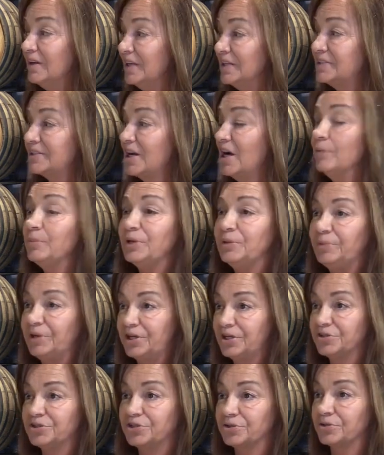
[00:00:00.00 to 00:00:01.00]
It's coming
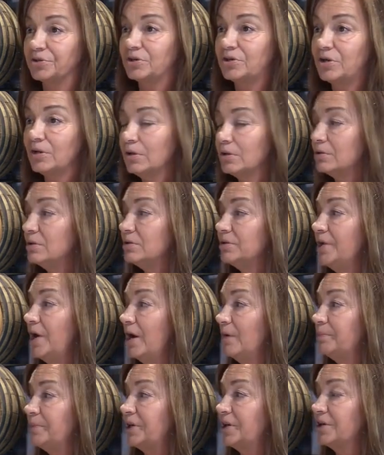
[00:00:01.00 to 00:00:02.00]
because you're a girl,
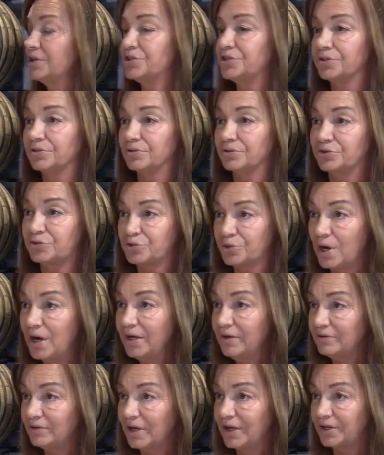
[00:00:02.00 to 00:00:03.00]
not because you're
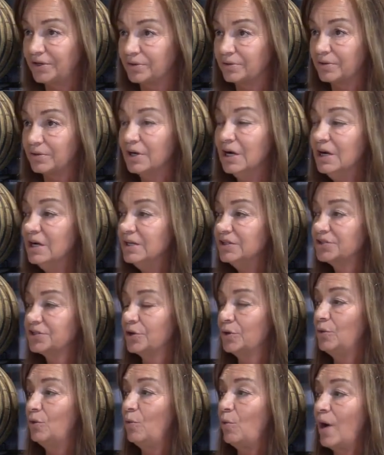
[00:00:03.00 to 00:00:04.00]

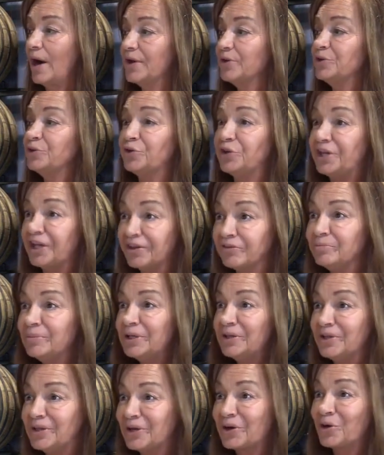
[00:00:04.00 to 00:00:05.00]
so why don't you give
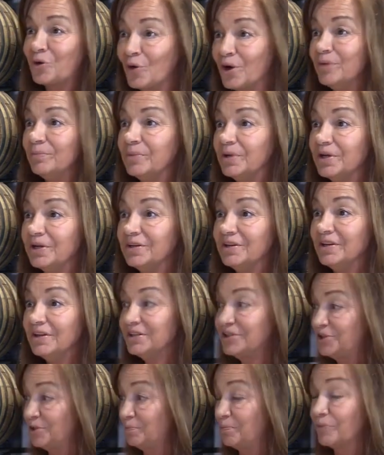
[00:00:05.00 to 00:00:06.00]
me the equipment
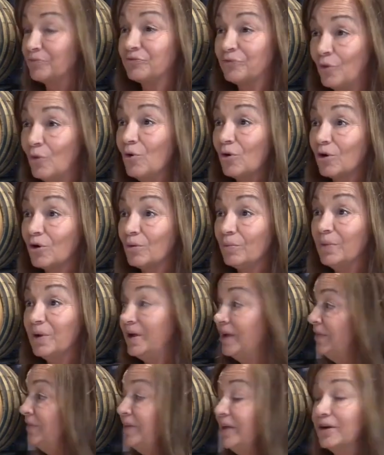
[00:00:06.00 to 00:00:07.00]
to perform
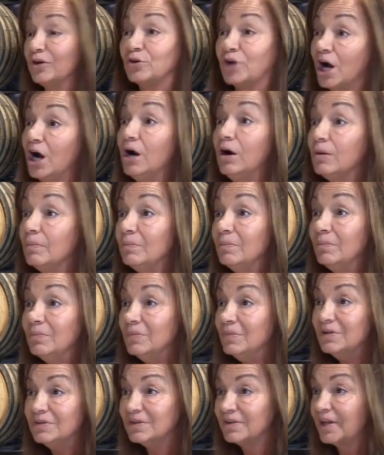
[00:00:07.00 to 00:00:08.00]
and they'll come.
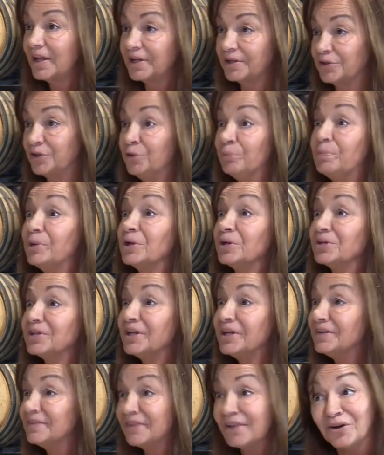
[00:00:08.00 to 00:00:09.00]
Like, you build
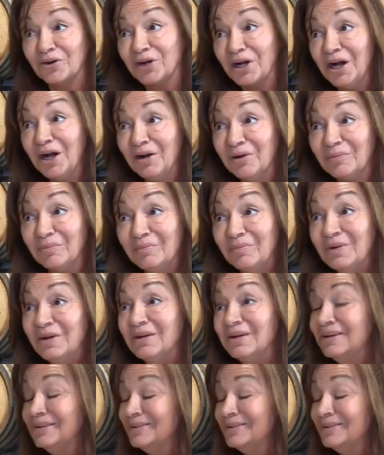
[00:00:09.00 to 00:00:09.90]
it, they'll come.